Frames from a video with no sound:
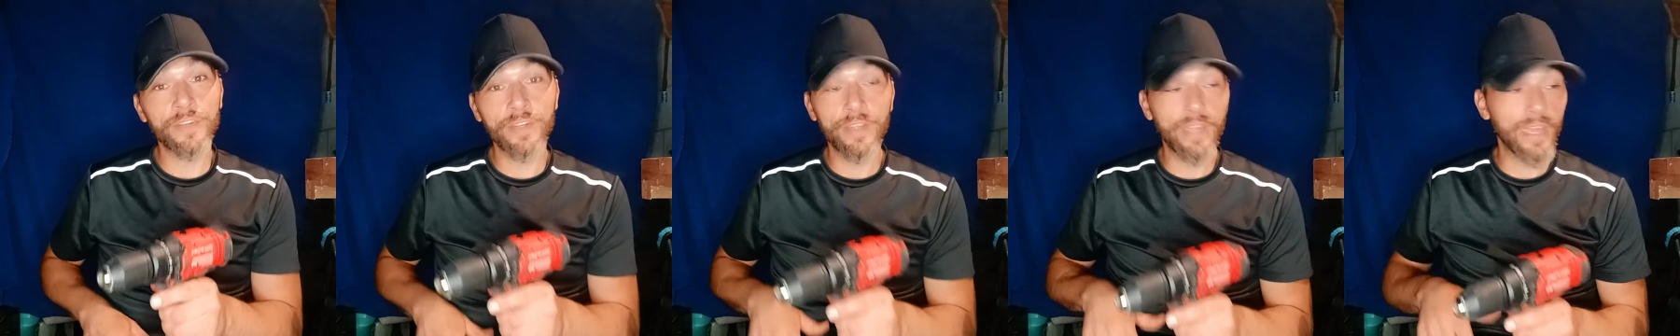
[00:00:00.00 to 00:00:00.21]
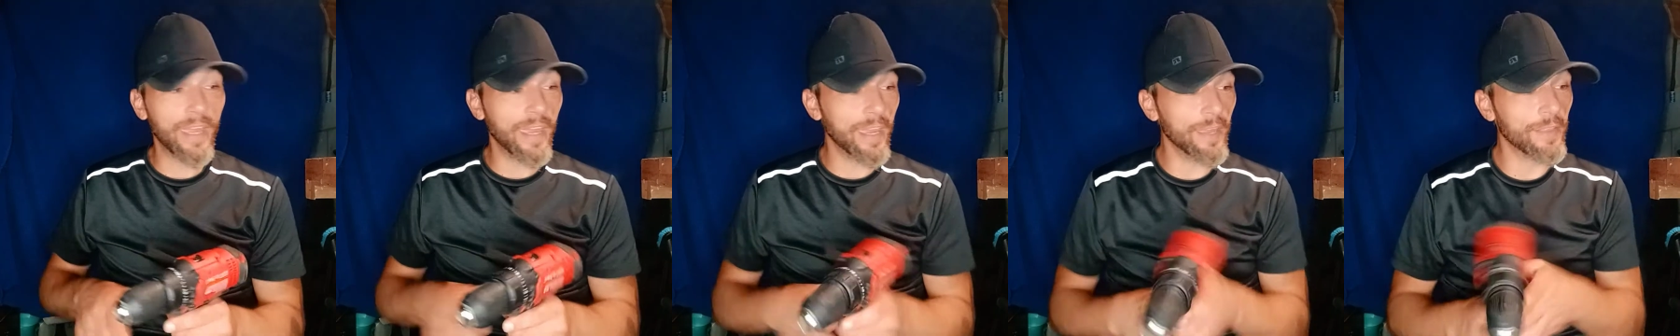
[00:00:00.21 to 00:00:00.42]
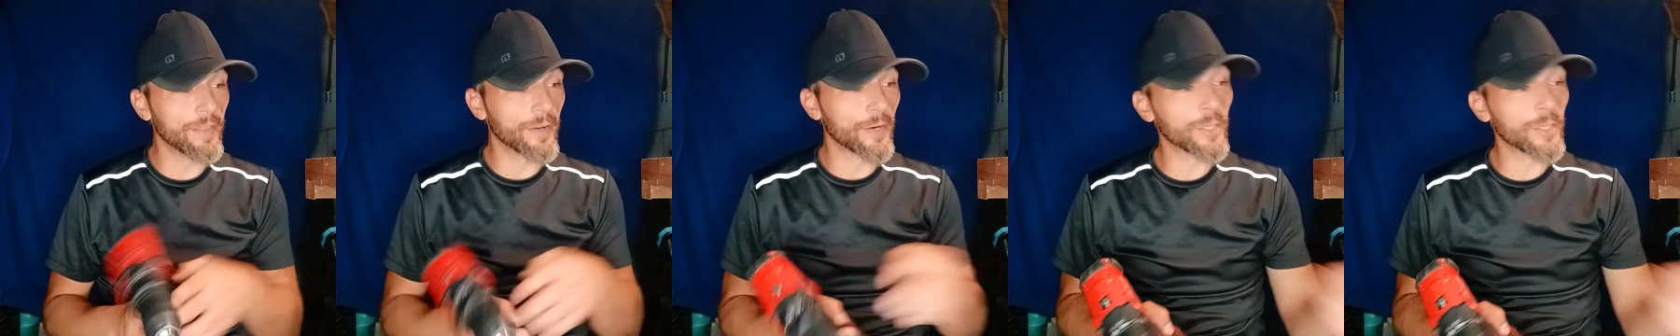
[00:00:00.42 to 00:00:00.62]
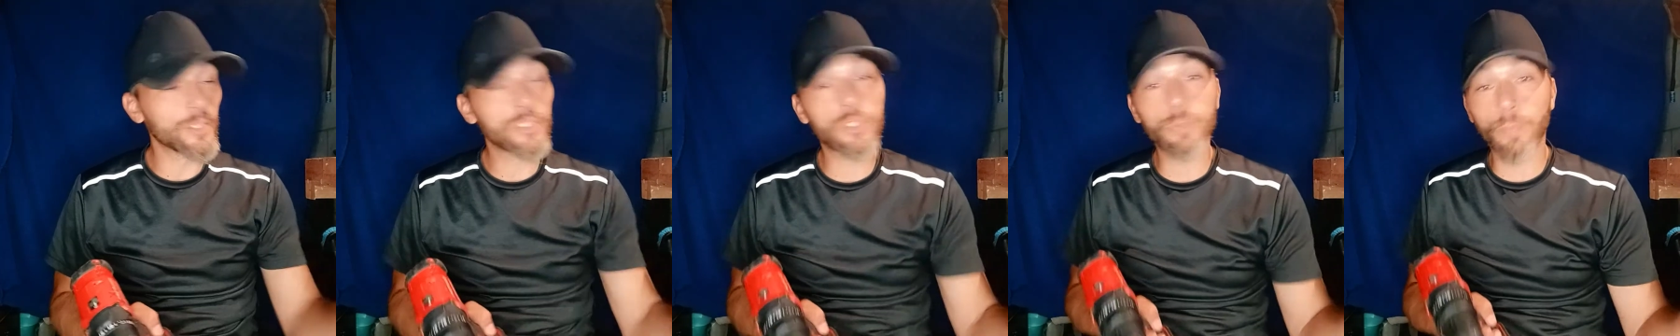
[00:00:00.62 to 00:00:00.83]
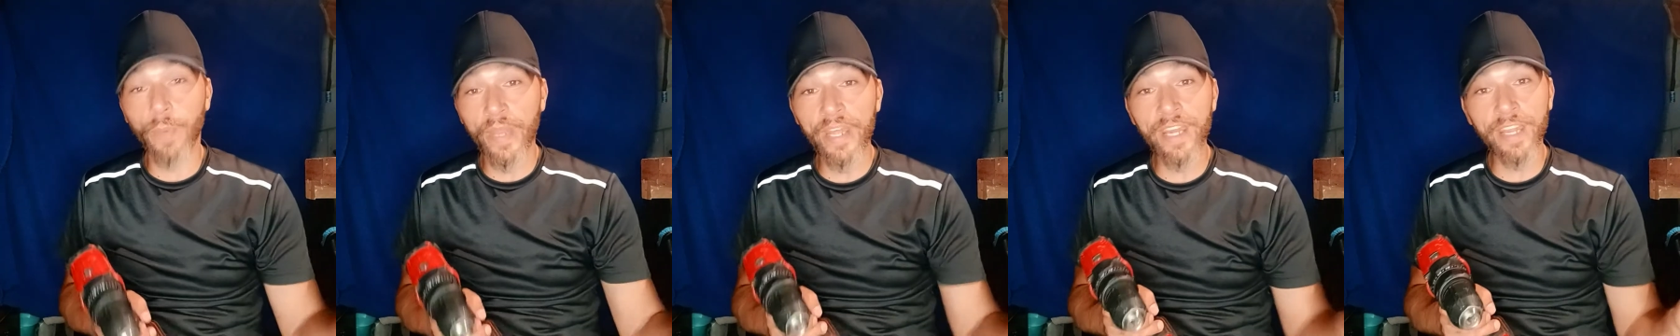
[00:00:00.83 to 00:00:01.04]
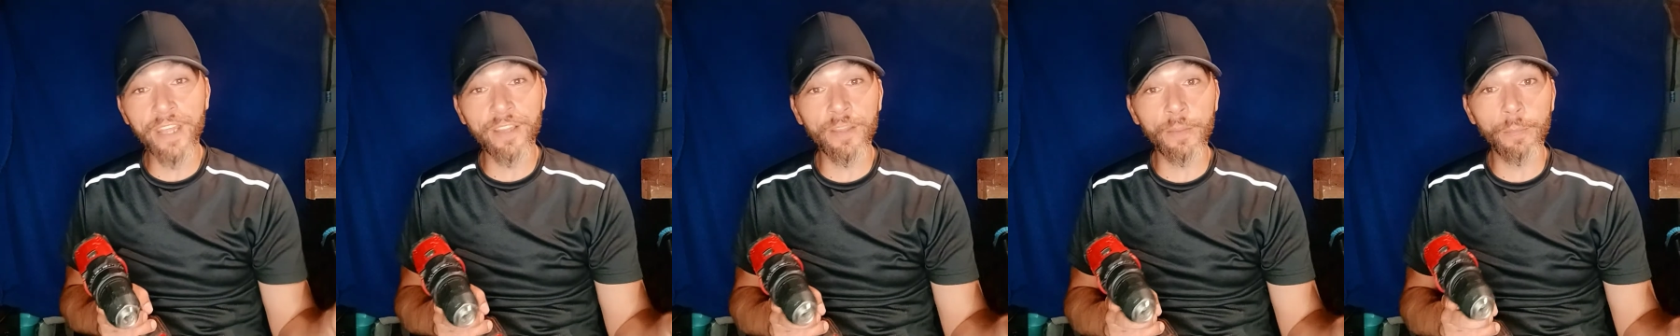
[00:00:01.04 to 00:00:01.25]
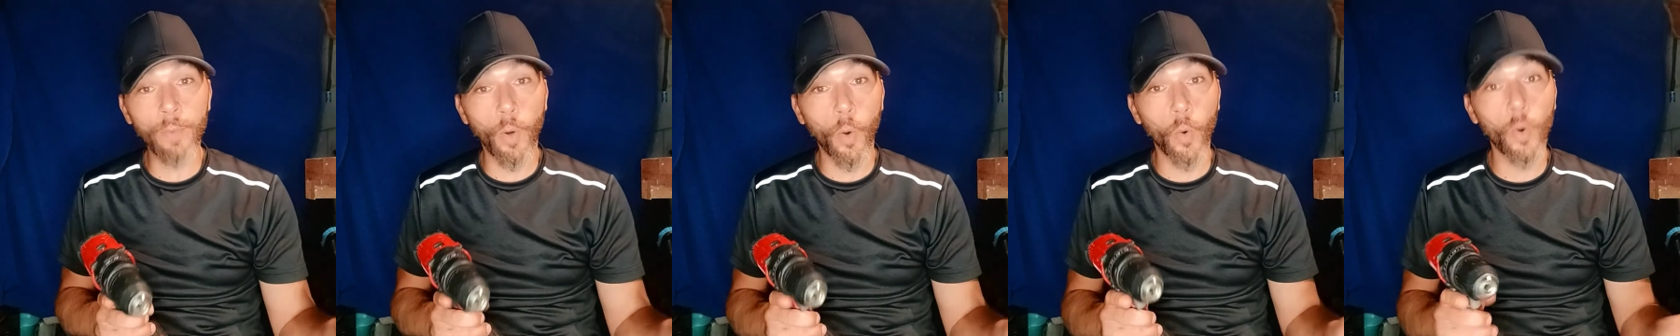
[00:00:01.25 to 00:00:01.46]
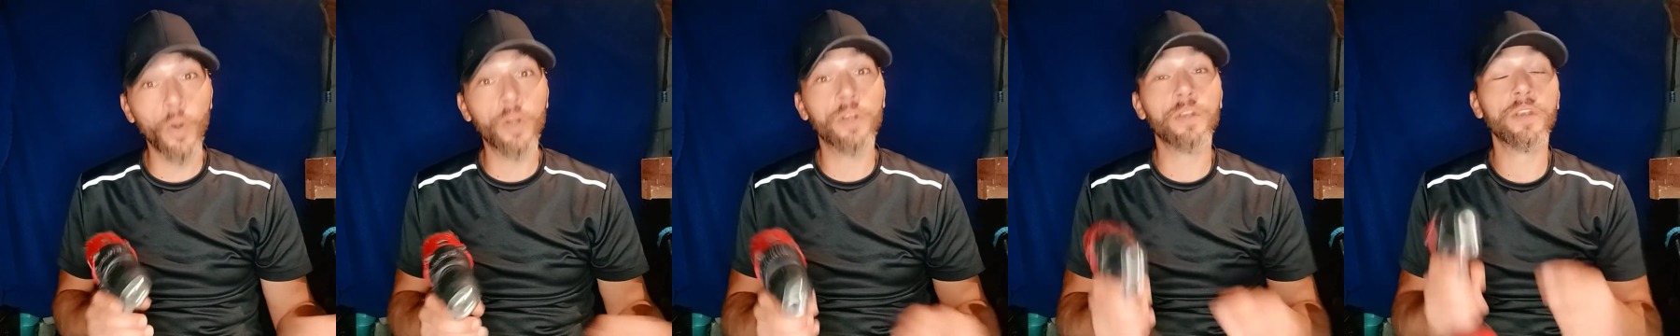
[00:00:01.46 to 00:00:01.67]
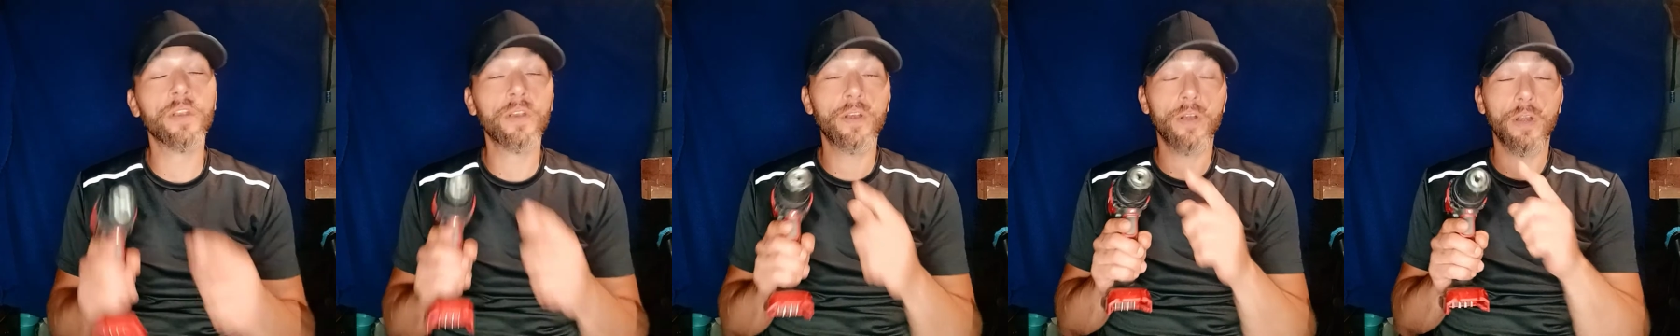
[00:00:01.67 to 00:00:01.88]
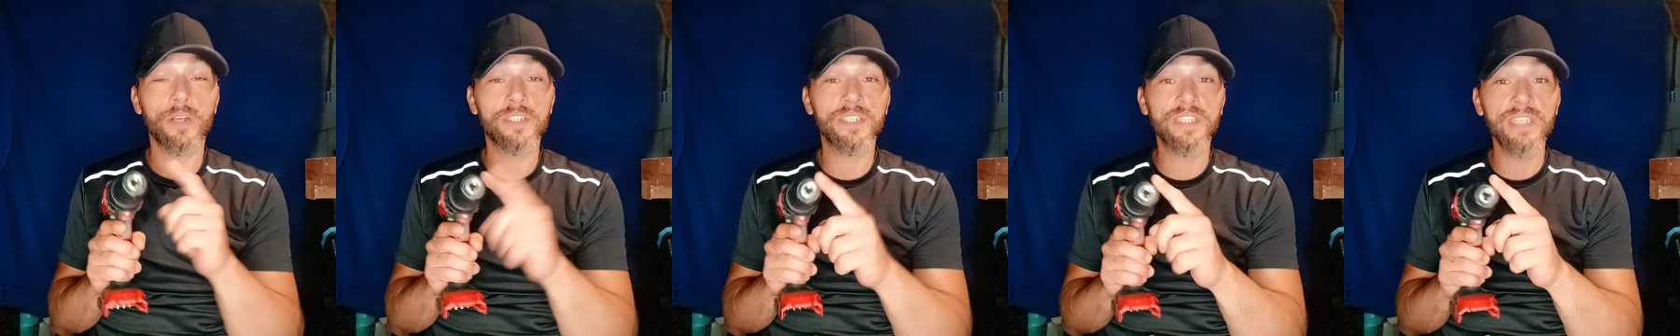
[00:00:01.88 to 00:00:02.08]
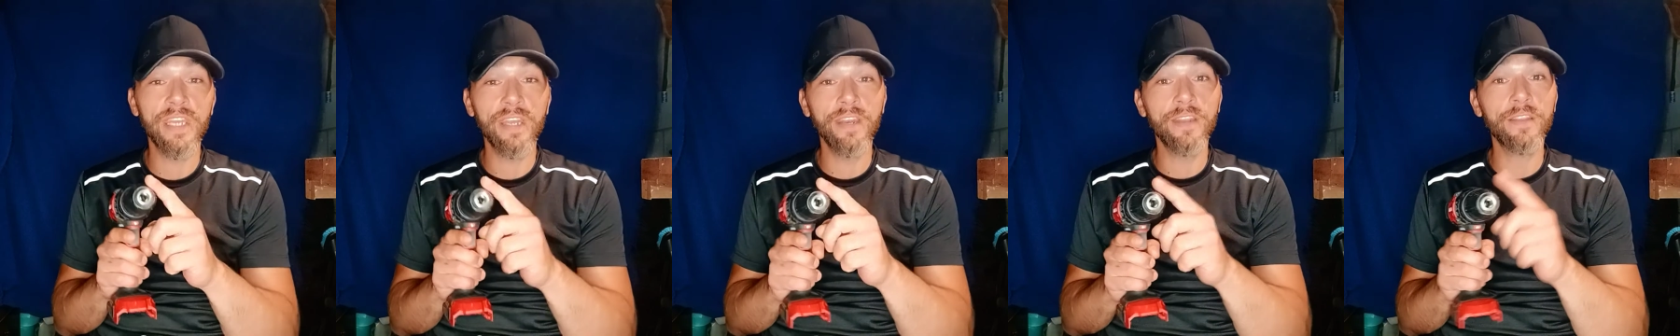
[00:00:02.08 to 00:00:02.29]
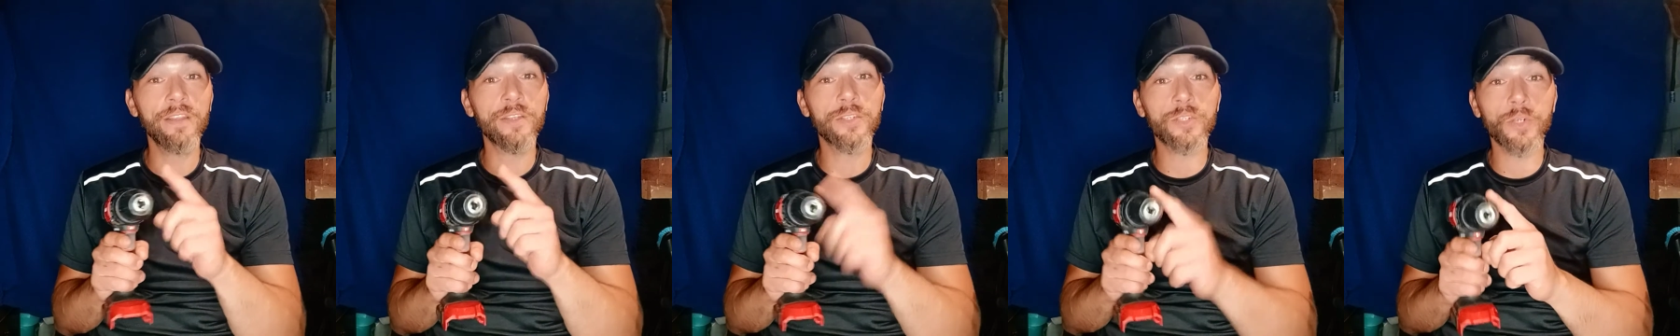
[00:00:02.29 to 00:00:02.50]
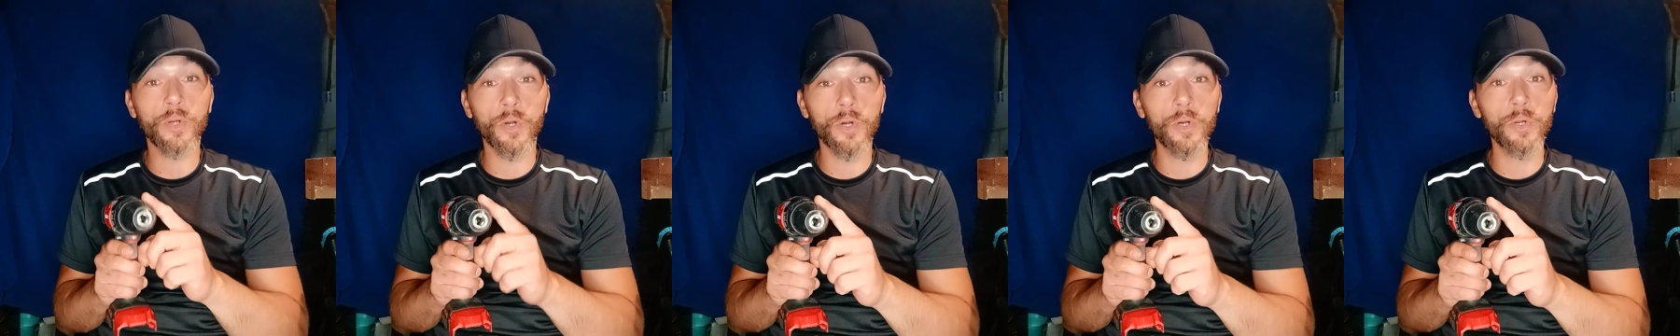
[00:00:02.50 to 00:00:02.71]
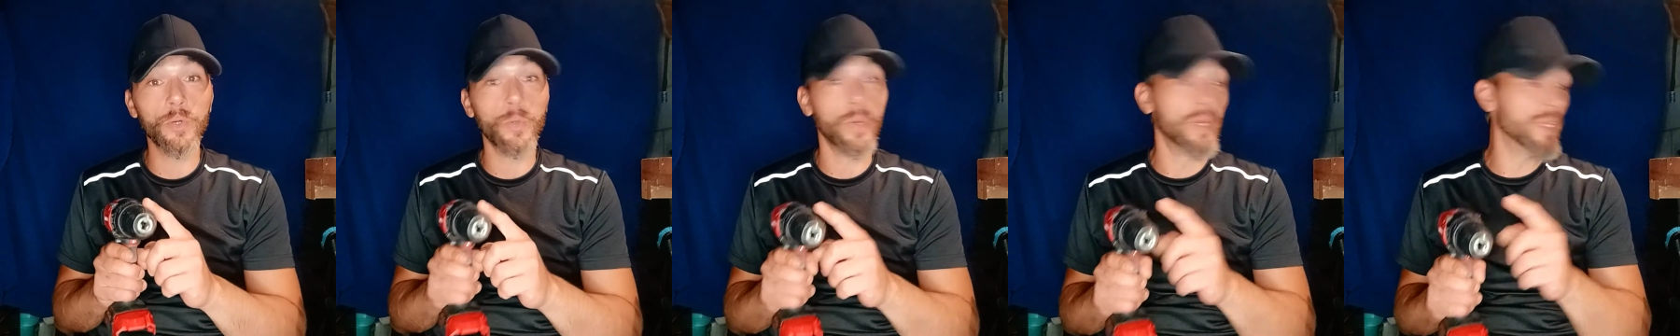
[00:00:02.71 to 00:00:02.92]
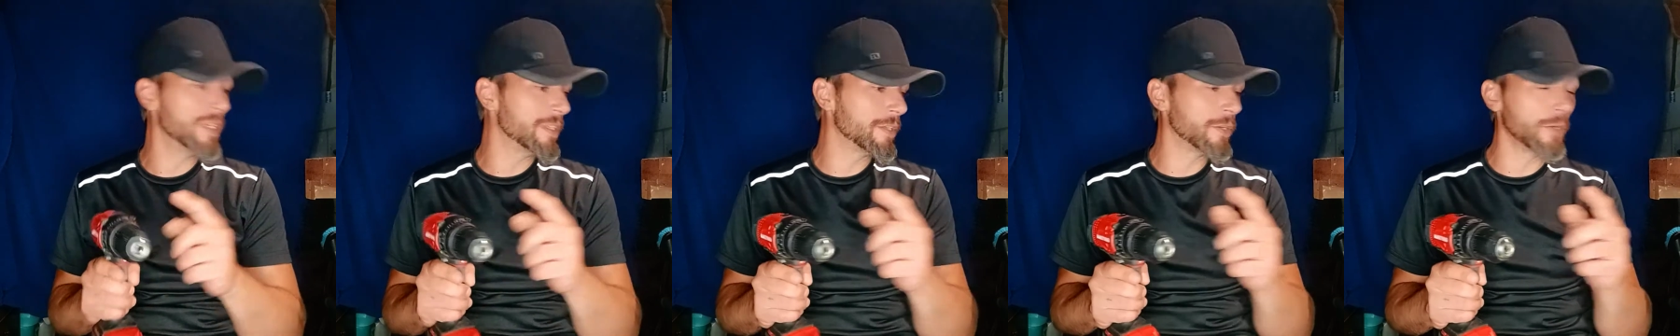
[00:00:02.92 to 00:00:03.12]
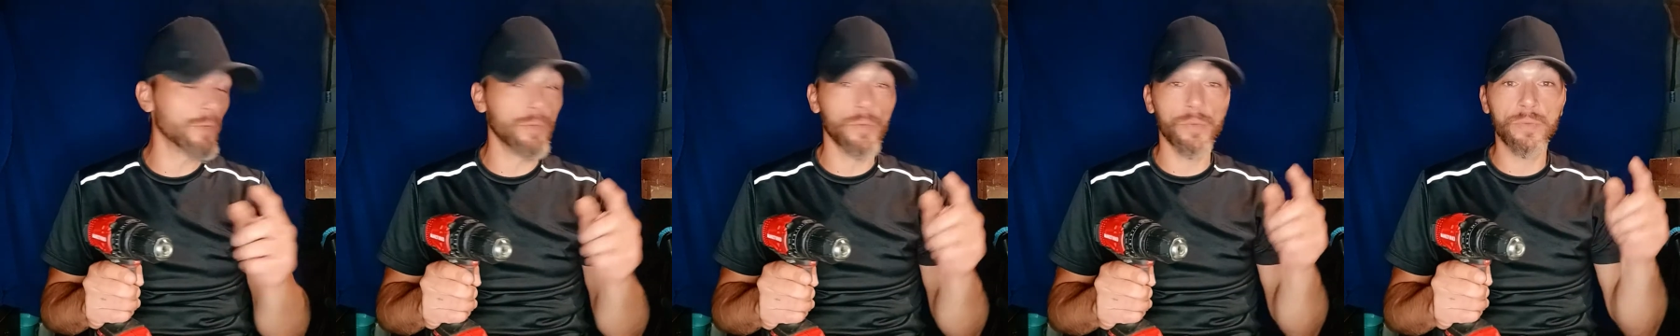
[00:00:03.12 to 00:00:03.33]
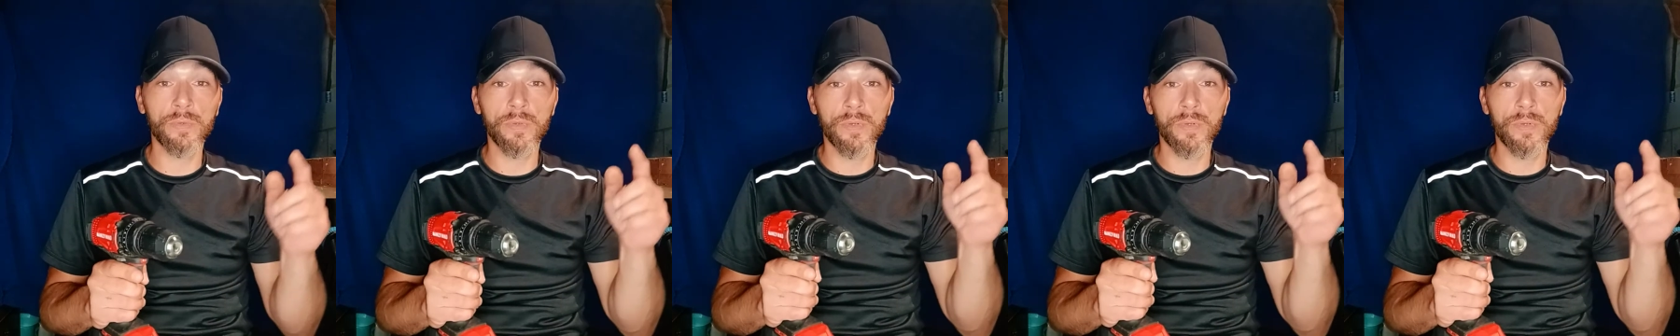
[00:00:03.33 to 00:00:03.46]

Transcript: either splitting the board or sending the screw into